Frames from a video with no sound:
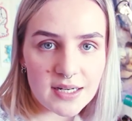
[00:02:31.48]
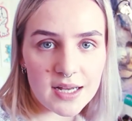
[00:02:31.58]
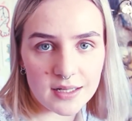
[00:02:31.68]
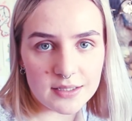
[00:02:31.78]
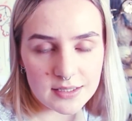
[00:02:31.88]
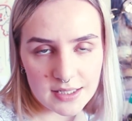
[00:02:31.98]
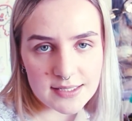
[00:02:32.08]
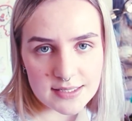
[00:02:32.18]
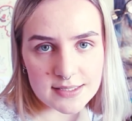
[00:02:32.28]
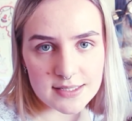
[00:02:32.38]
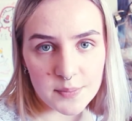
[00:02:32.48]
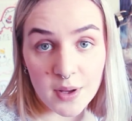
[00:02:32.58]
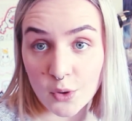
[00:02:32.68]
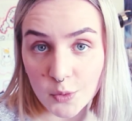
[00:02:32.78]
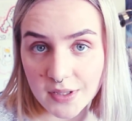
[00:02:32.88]
and had classes at
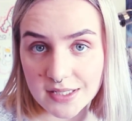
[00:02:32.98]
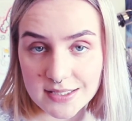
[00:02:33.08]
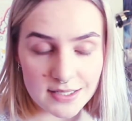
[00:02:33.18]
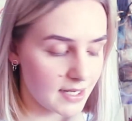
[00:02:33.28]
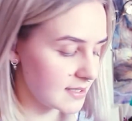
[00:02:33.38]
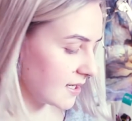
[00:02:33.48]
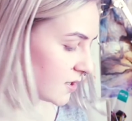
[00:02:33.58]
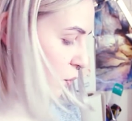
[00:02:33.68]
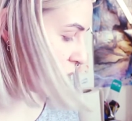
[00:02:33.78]
my workplace, and I attended